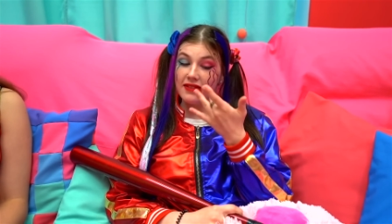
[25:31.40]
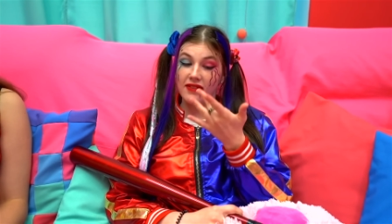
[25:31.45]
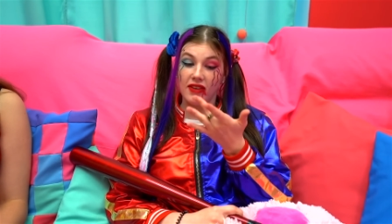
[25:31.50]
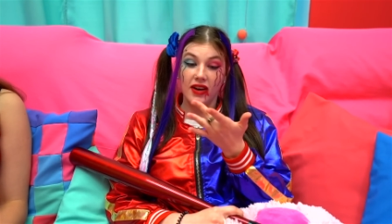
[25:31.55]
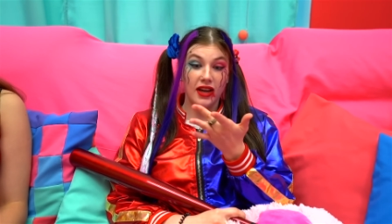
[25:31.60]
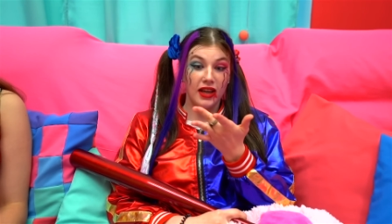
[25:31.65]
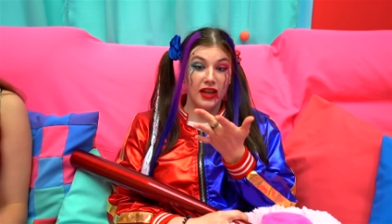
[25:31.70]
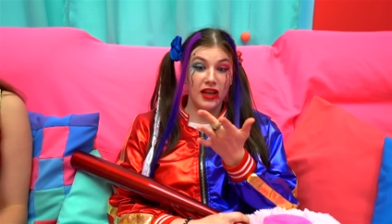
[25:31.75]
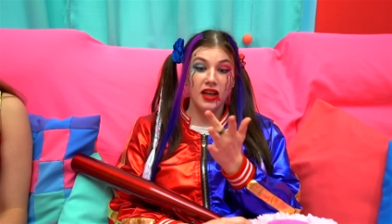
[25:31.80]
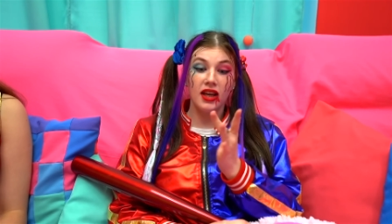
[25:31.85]
All
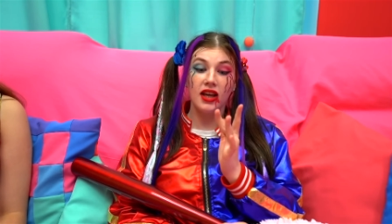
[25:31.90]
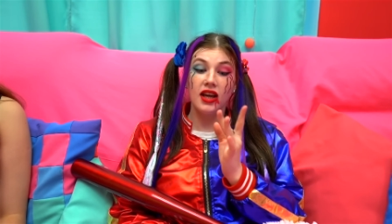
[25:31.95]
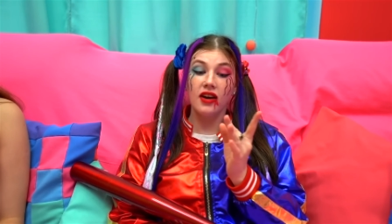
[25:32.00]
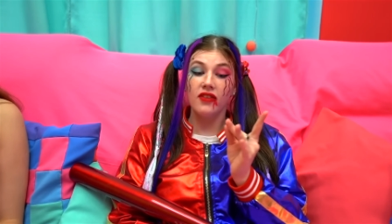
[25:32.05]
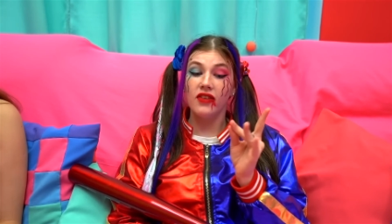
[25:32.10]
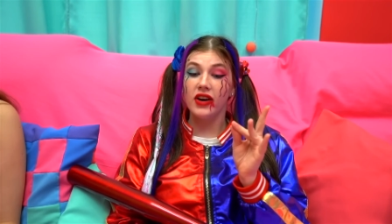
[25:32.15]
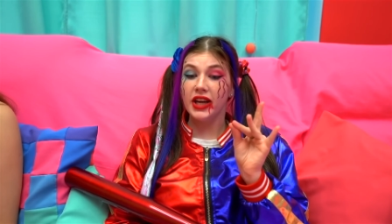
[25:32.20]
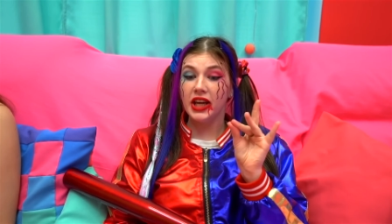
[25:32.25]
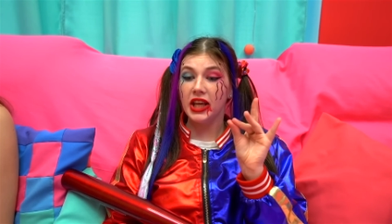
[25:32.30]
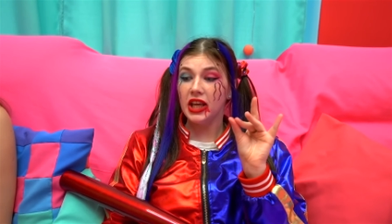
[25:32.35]
right,
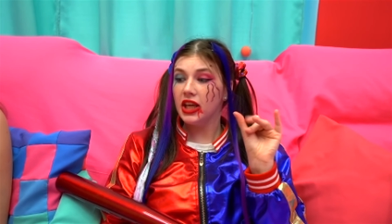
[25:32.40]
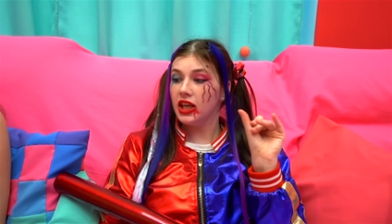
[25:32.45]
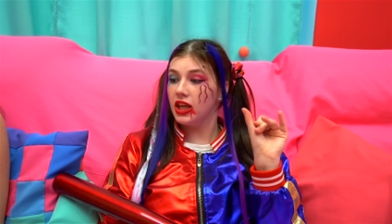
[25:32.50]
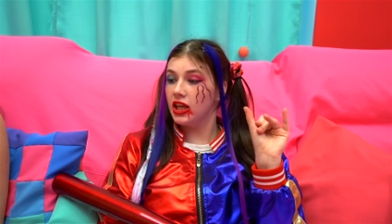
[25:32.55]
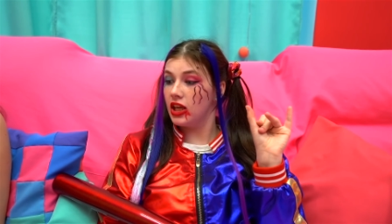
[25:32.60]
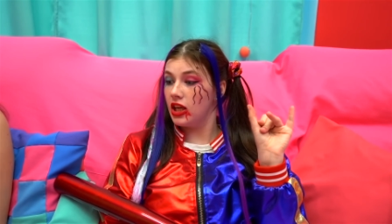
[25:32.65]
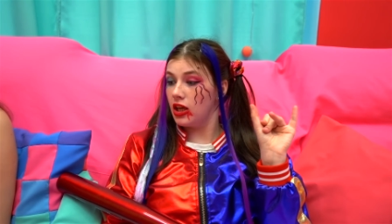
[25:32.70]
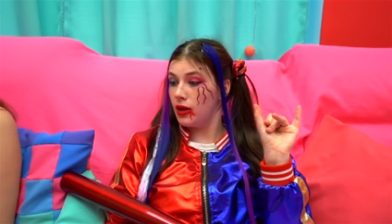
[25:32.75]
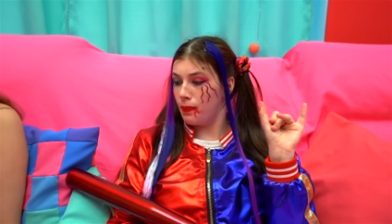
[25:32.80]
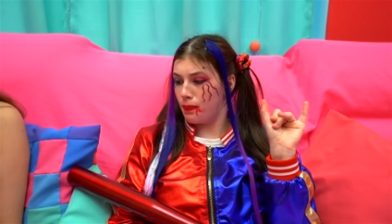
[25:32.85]
tell me
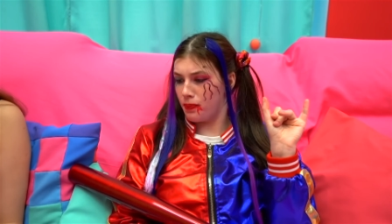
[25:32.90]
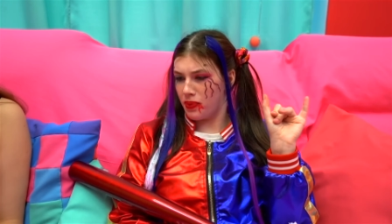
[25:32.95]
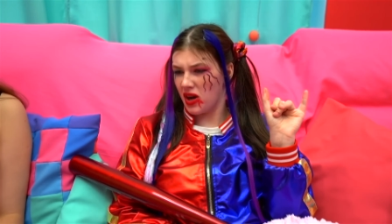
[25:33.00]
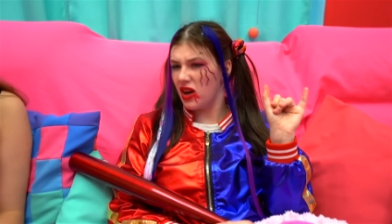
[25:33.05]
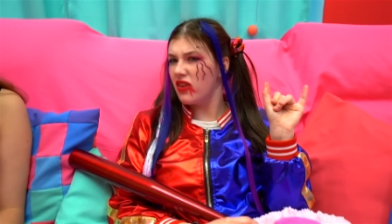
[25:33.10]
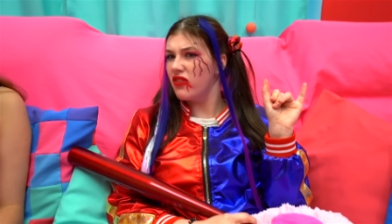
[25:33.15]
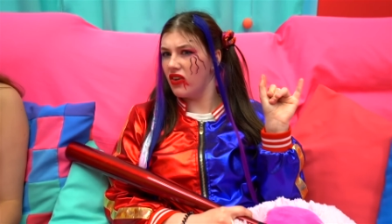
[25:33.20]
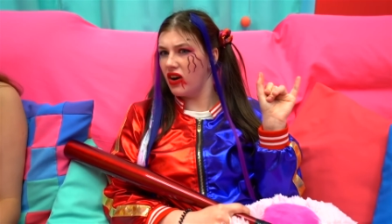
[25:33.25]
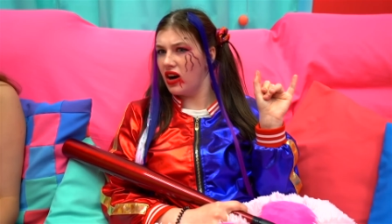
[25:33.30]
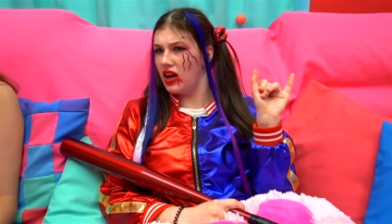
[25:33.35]
and go
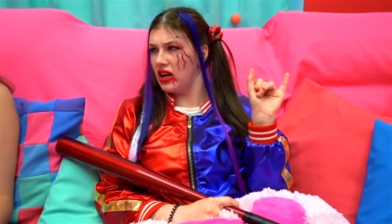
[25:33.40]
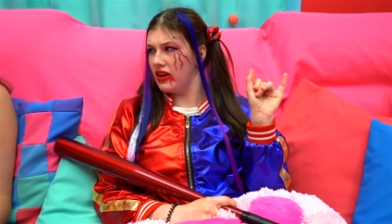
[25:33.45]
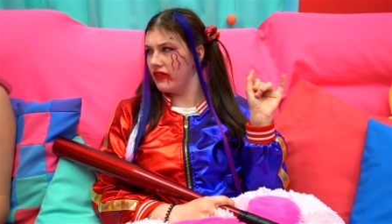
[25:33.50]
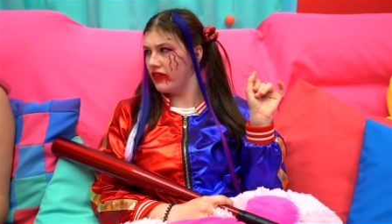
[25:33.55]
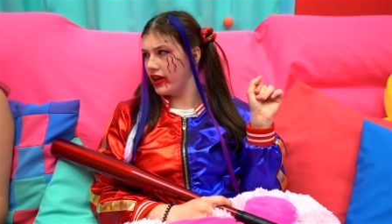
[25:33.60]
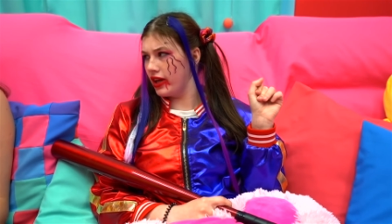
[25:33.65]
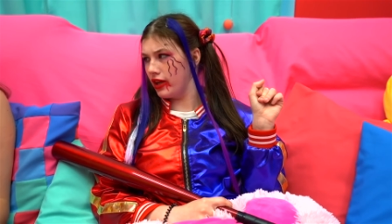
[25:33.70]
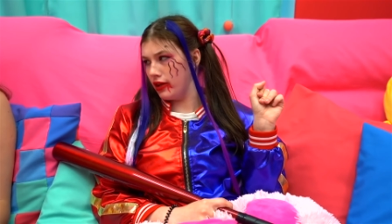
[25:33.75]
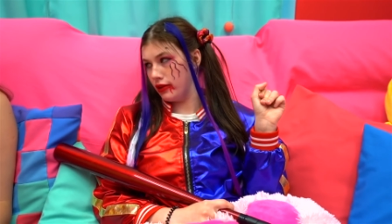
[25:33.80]
away.